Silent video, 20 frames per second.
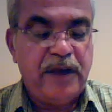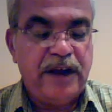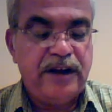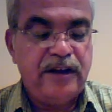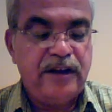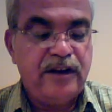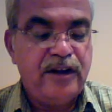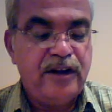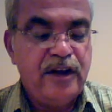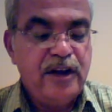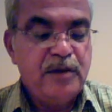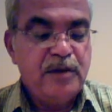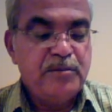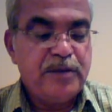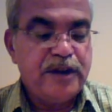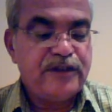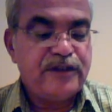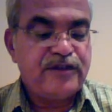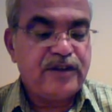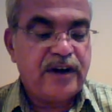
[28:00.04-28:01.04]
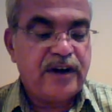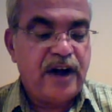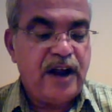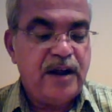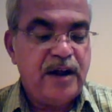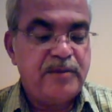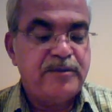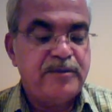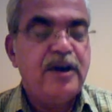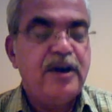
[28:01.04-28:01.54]
manner
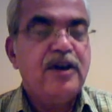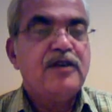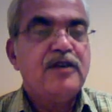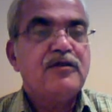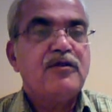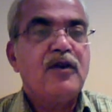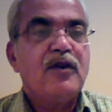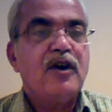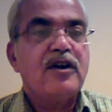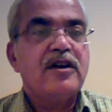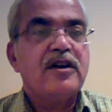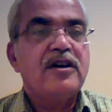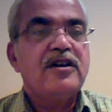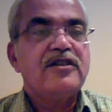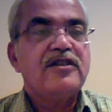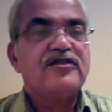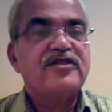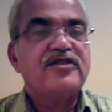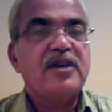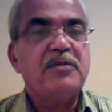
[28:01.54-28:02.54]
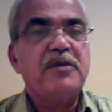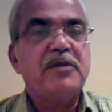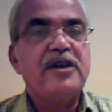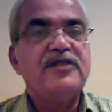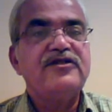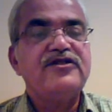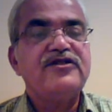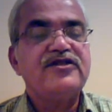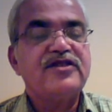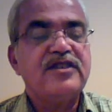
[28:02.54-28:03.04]
prescribed for
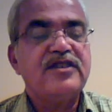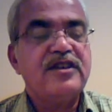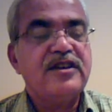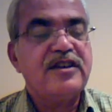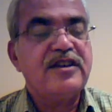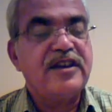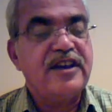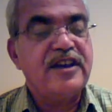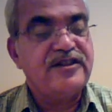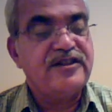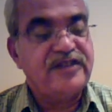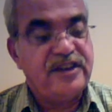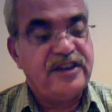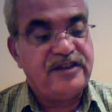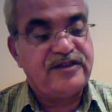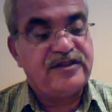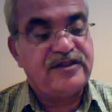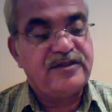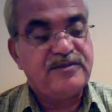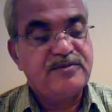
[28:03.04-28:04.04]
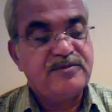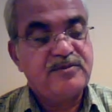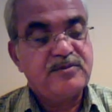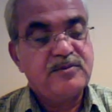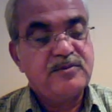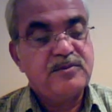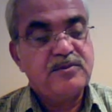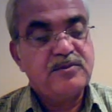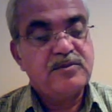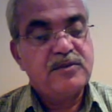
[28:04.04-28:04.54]
summons cases.
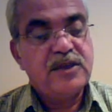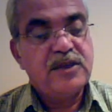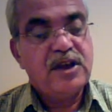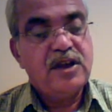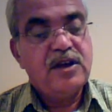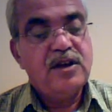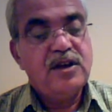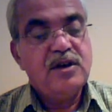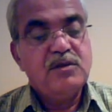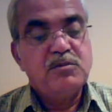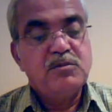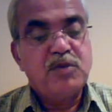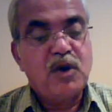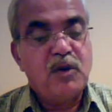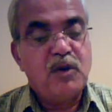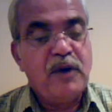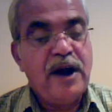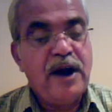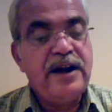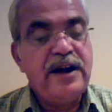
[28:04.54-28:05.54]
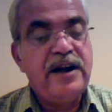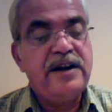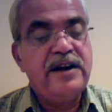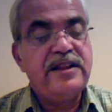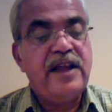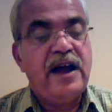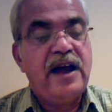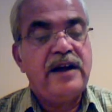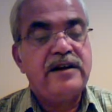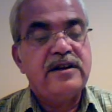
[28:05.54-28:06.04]

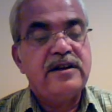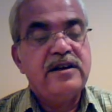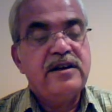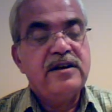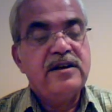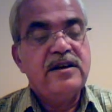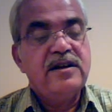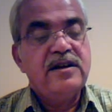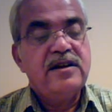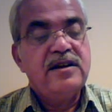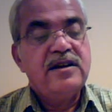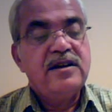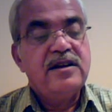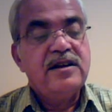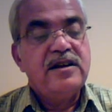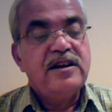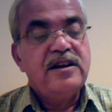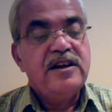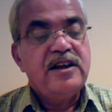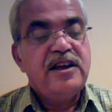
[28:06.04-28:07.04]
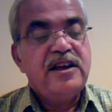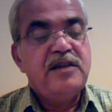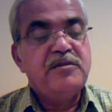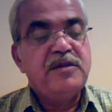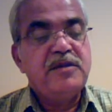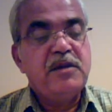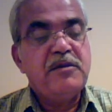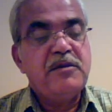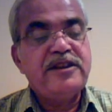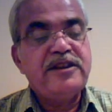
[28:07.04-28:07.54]
Provided that
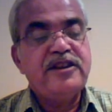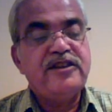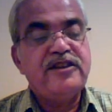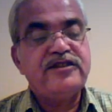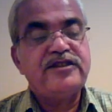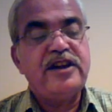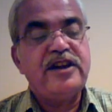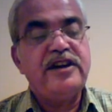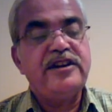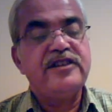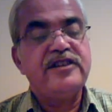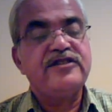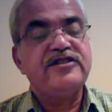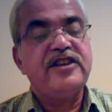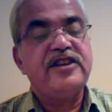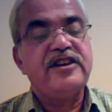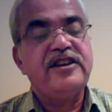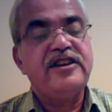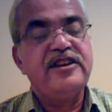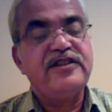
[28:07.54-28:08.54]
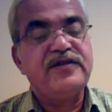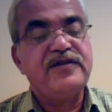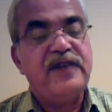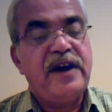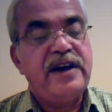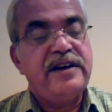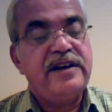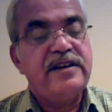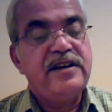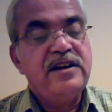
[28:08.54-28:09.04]
if the magistrate is
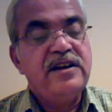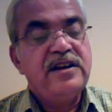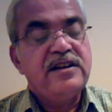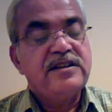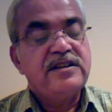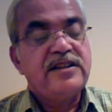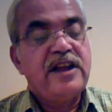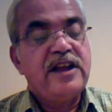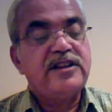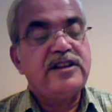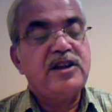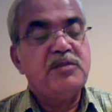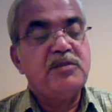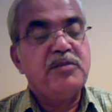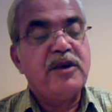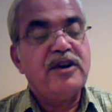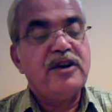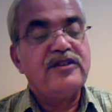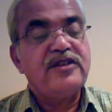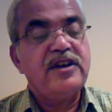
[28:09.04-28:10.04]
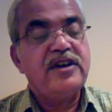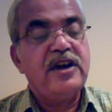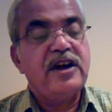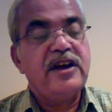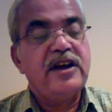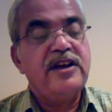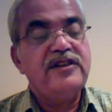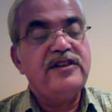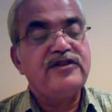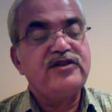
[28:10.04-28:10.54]
satisfied that the person
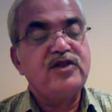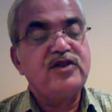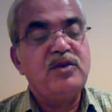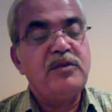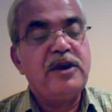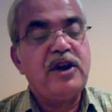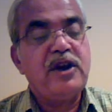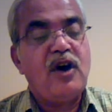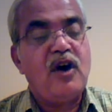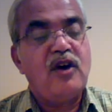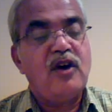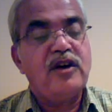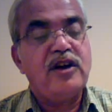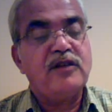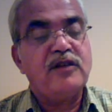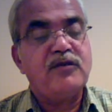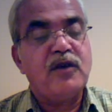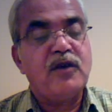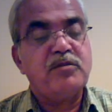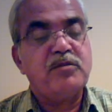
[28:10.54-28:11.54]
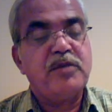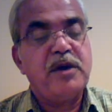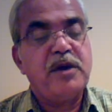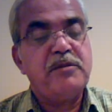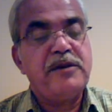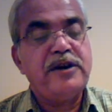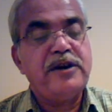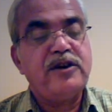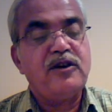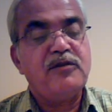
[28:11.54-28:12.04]
against whom an order for
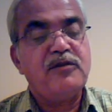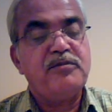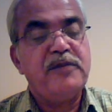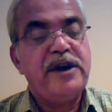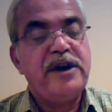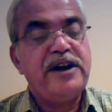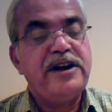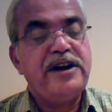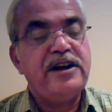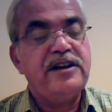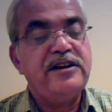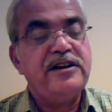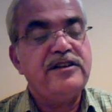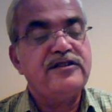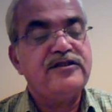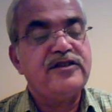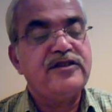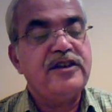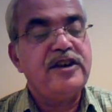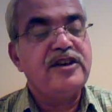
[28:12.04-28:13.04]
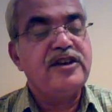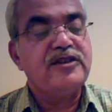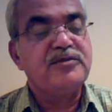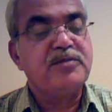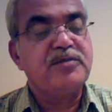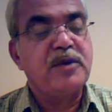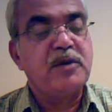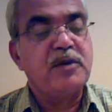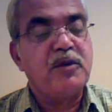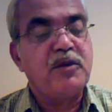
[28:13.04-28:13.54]
payment of maintenance is
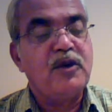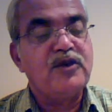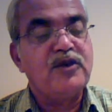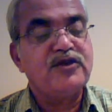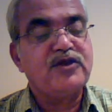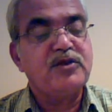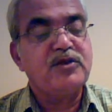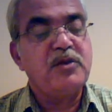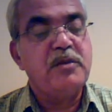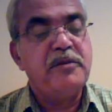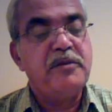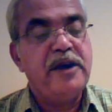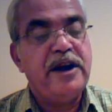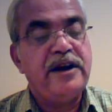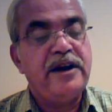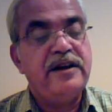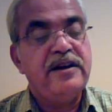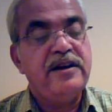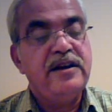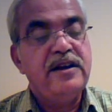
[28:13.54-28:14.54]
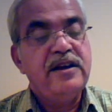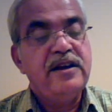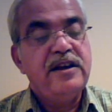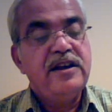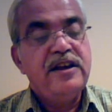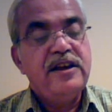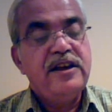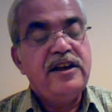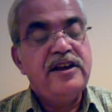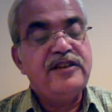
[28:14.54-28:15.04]
proposed to be made
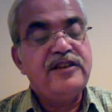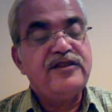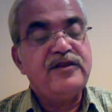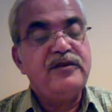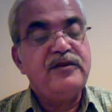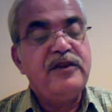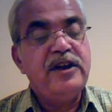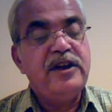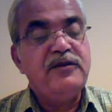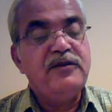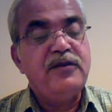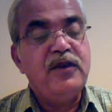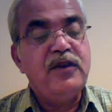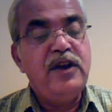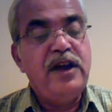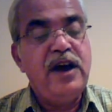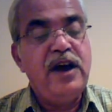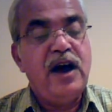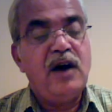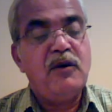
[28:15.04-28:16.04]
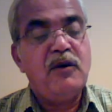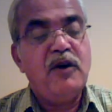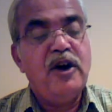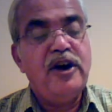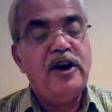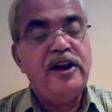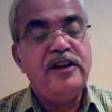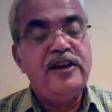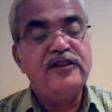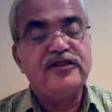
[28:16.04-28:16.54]
is wilfully
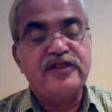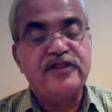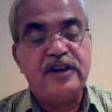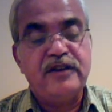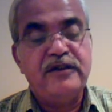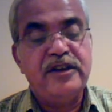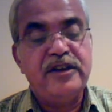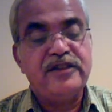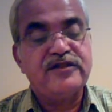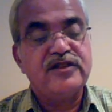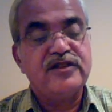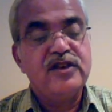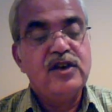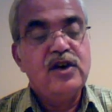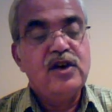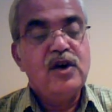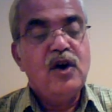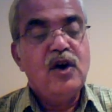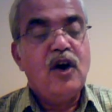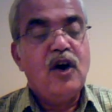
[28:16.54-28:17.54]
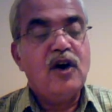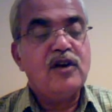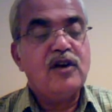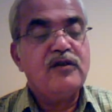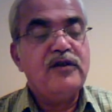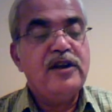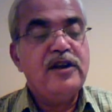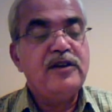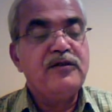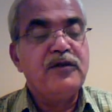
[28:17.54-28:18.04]
avoiding service
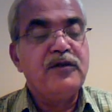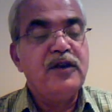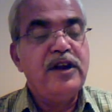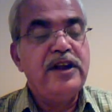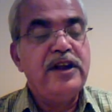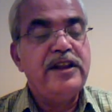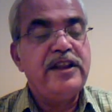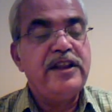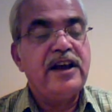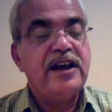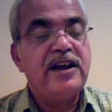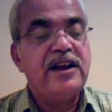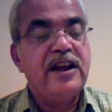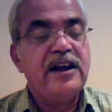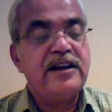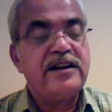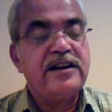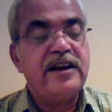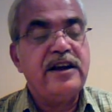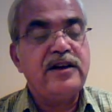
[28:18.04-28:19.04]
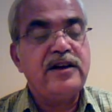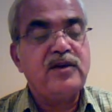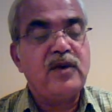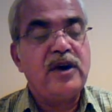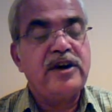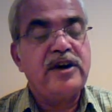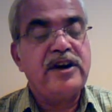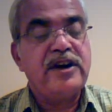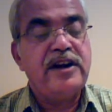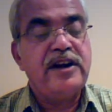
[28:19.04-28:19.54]
or wilfully neglecting to
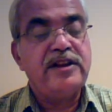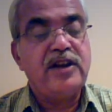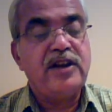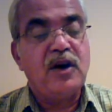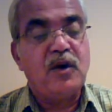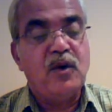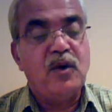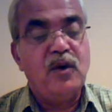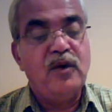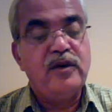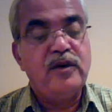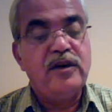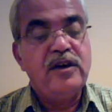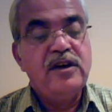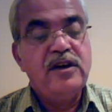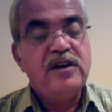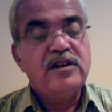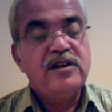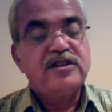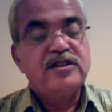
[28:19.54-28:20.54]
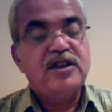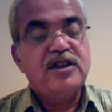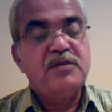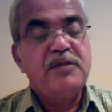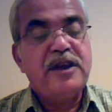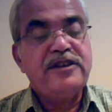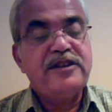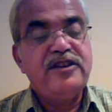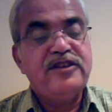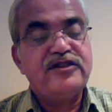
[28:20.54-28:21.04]
attend the court, the
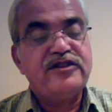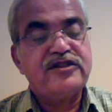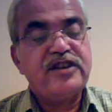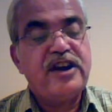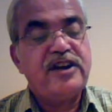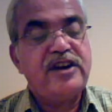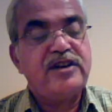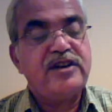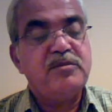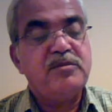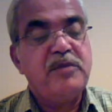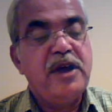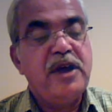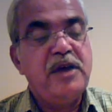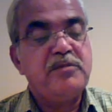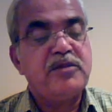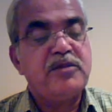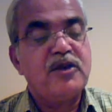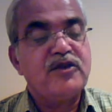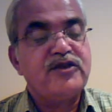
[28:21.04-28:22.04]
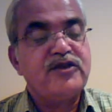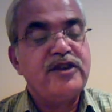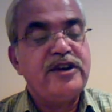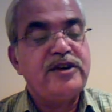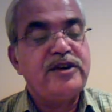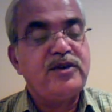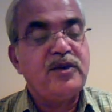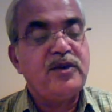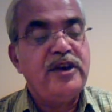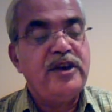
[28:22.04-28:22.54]
magistrate may
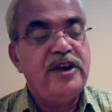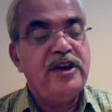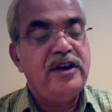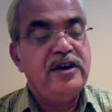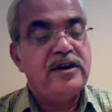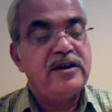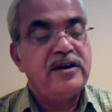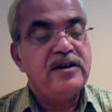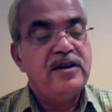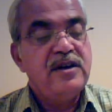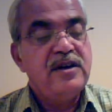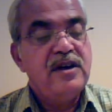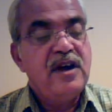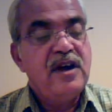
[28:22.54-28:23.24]
proceed to hear